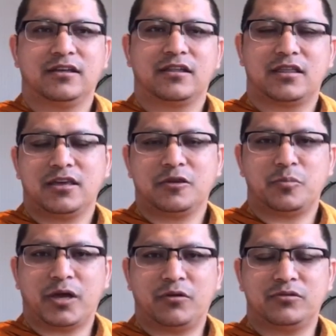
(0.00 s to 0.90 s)
Think
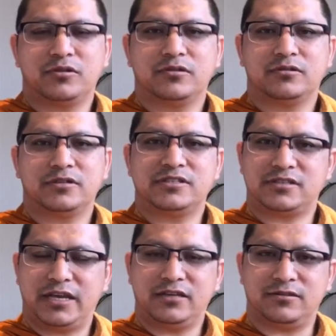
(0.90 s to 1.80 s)
about the
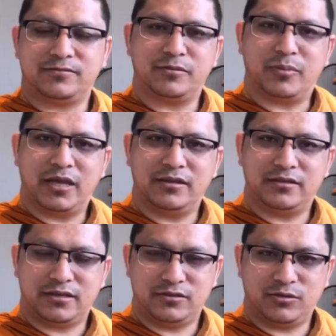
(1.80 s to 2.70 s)
state of the mind
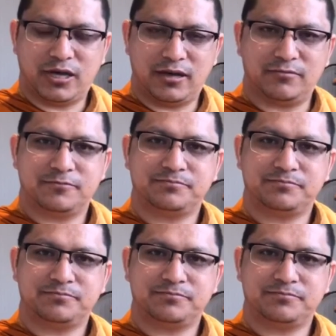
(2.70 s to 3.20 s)
that you have.